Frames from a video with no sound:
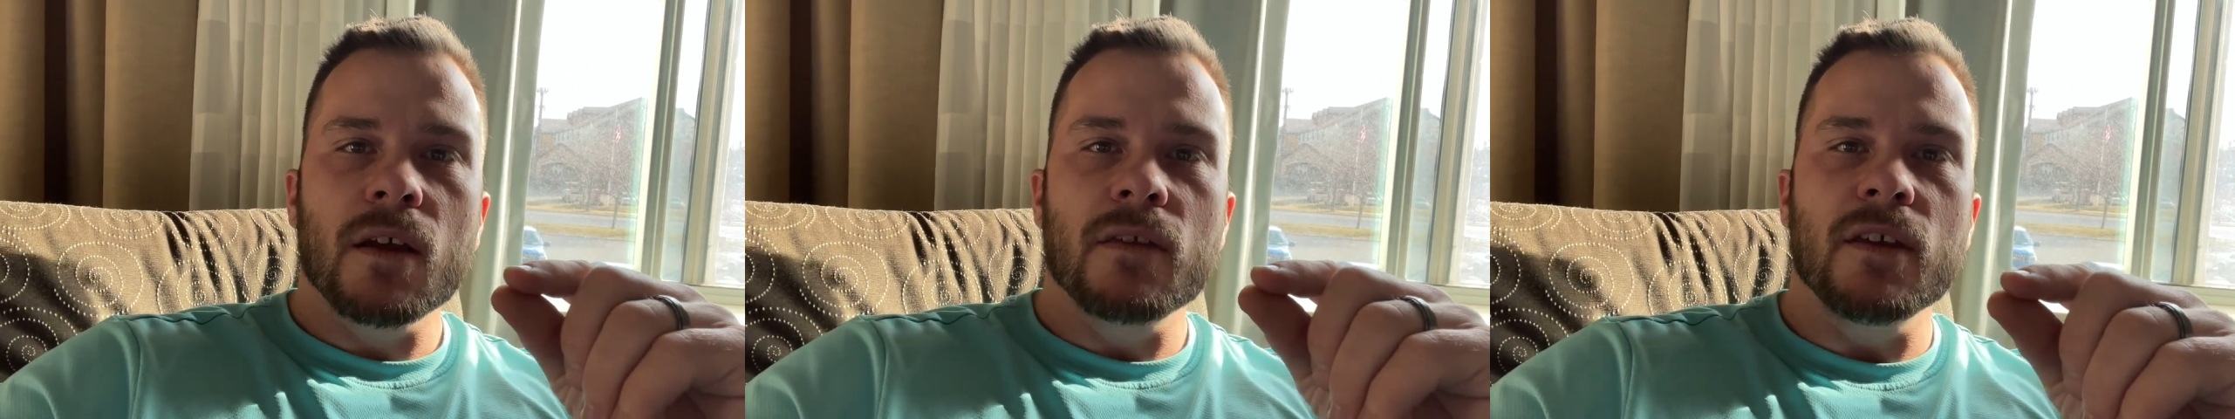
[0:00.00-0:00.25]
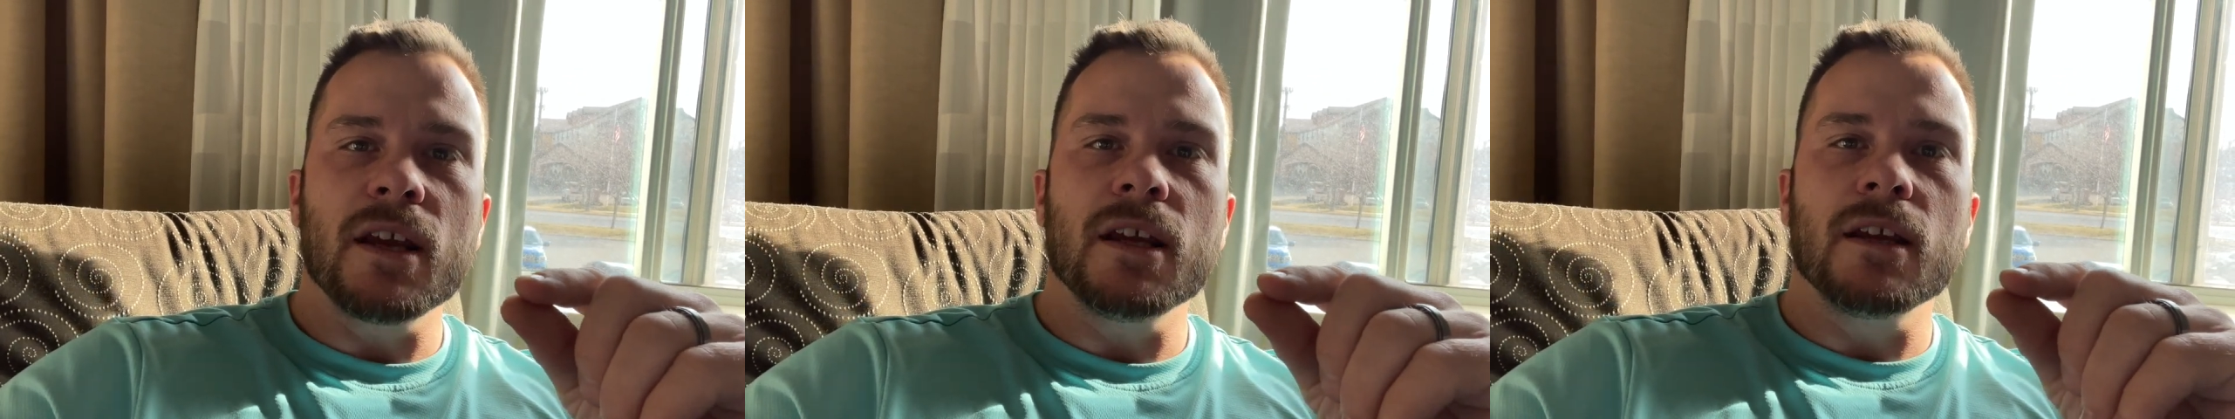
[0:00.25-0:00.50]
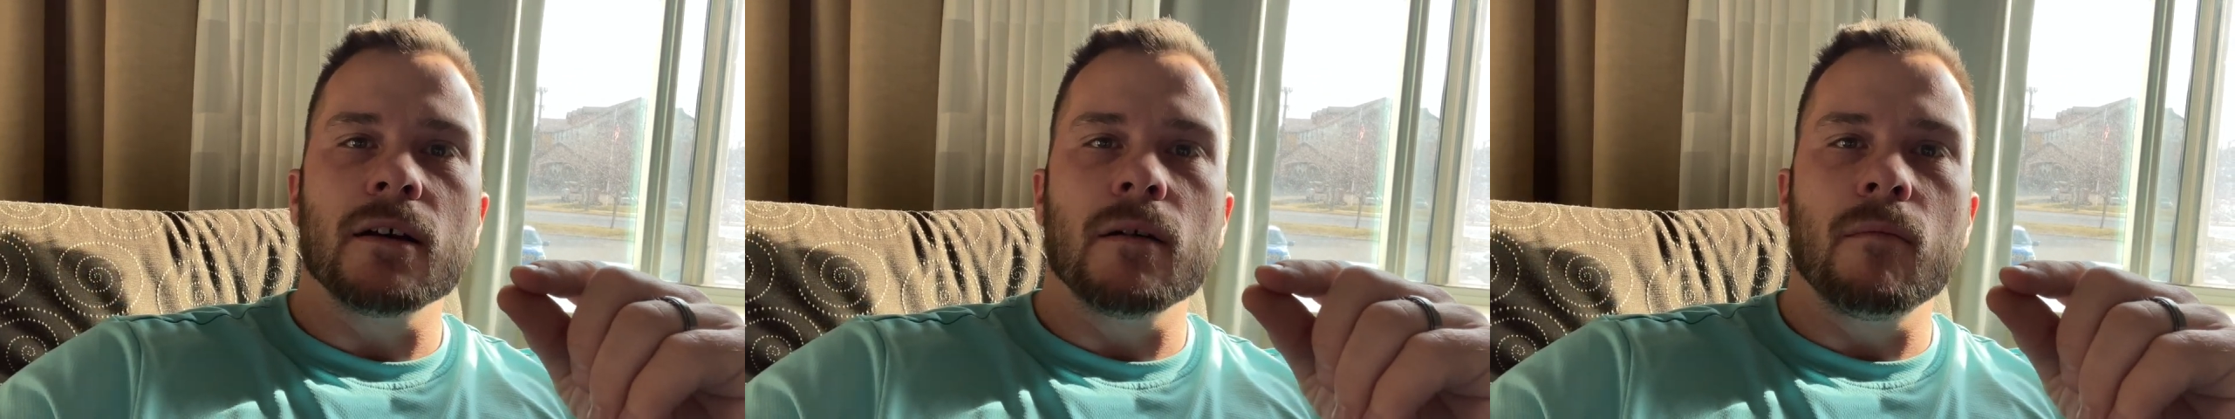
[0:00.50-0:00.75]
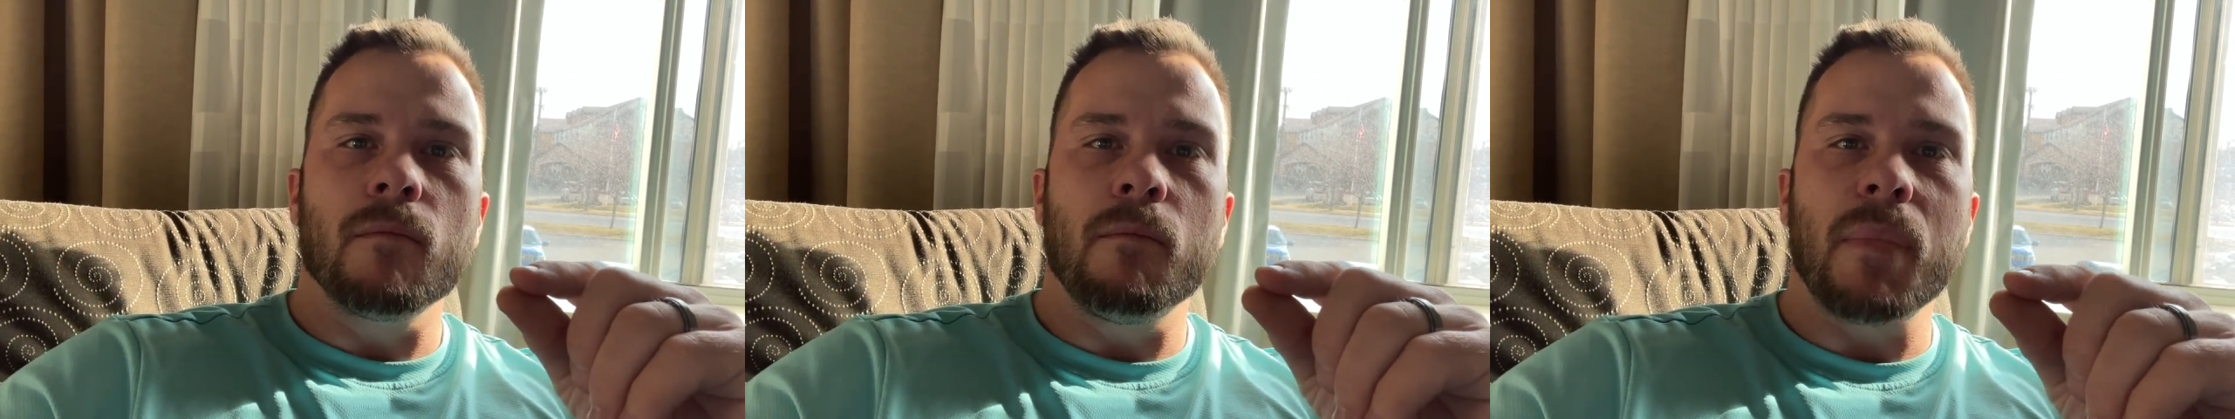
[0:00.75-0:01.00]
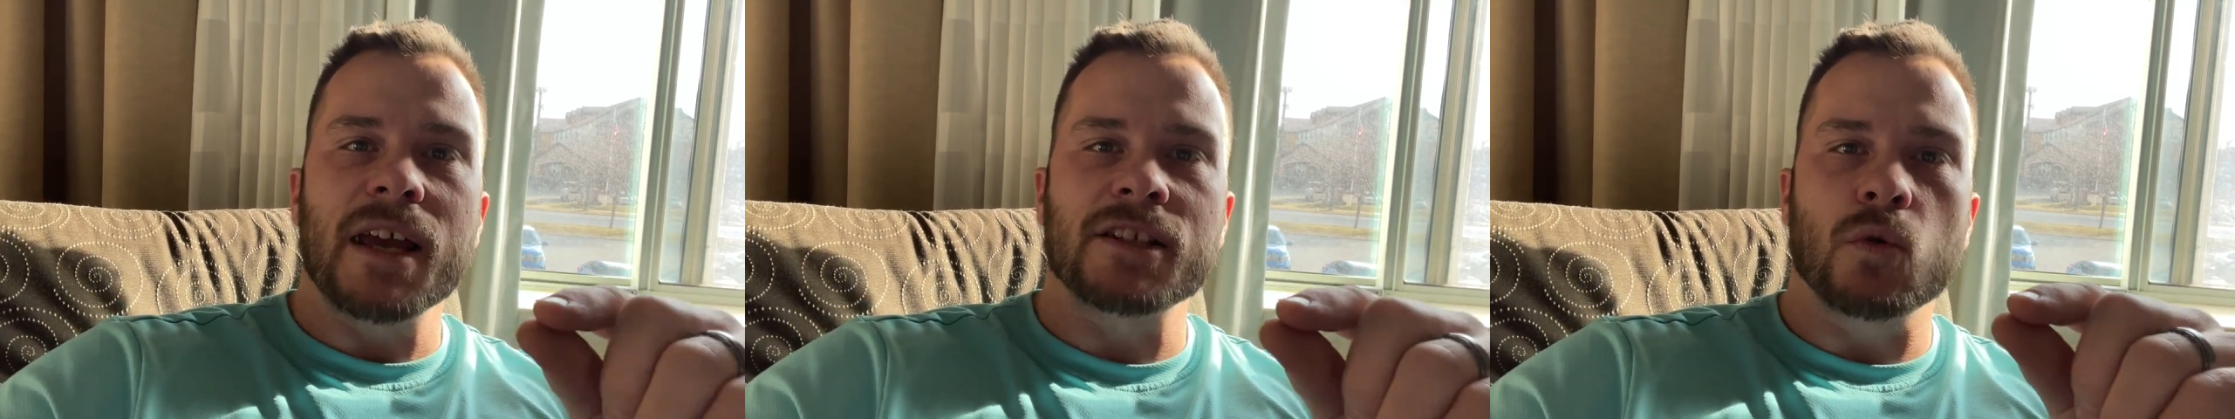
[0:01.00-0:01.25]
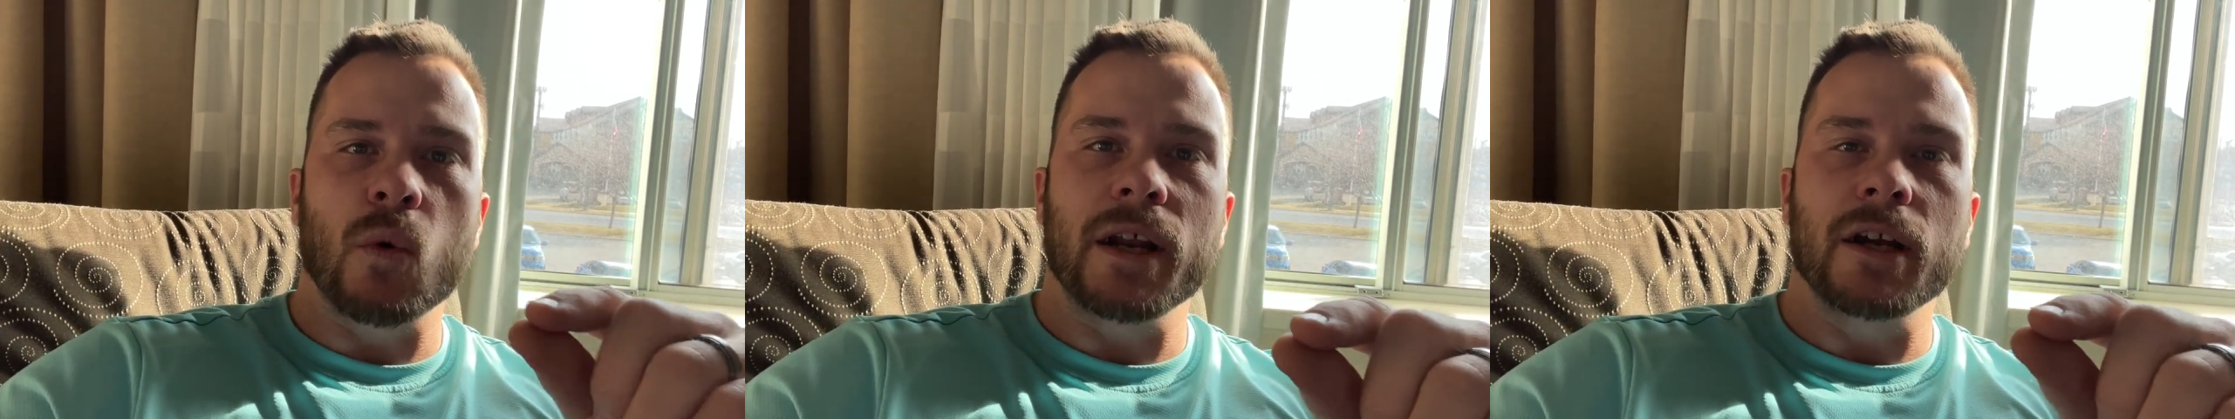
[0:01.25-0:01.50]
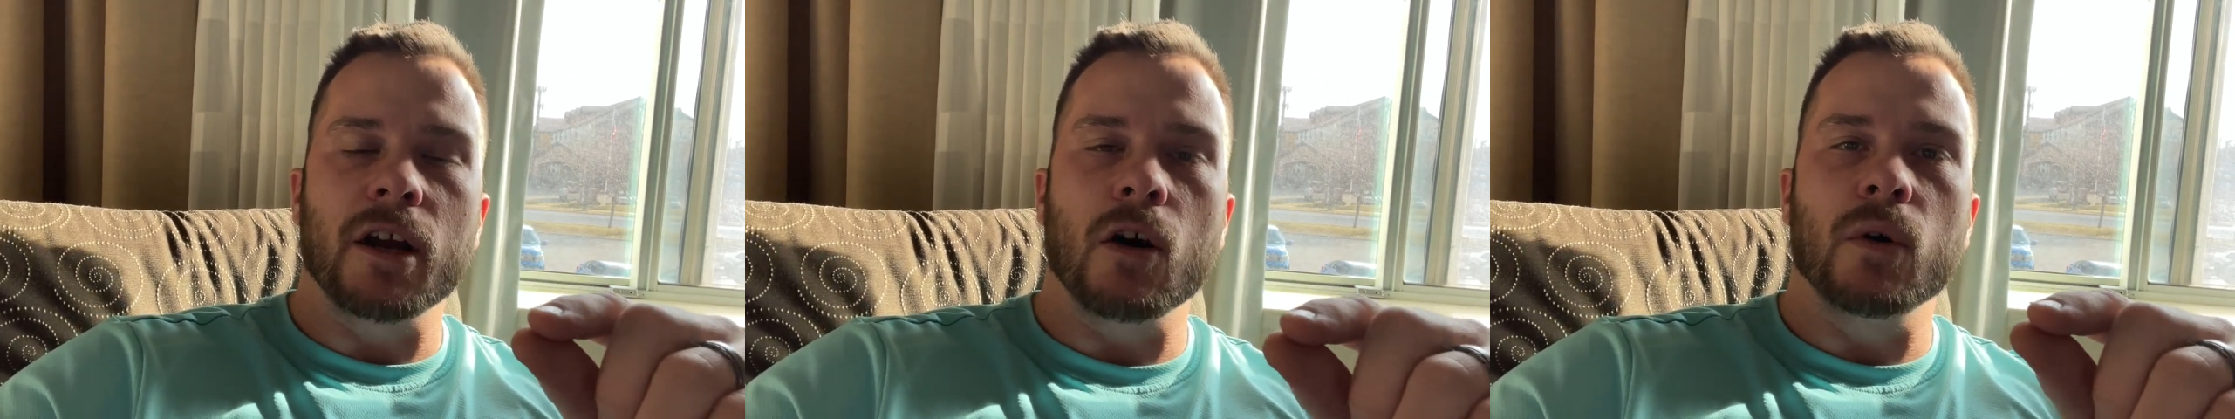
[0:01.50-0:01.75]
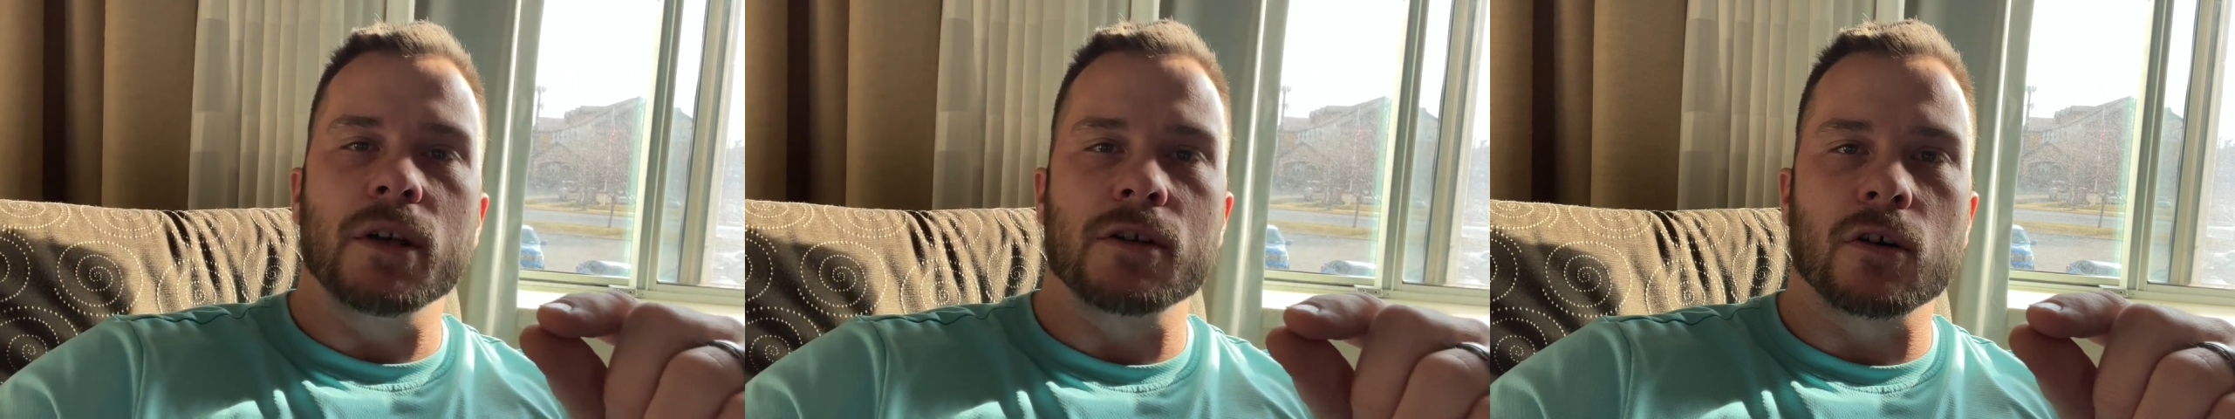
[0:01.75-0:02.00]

the best way to go in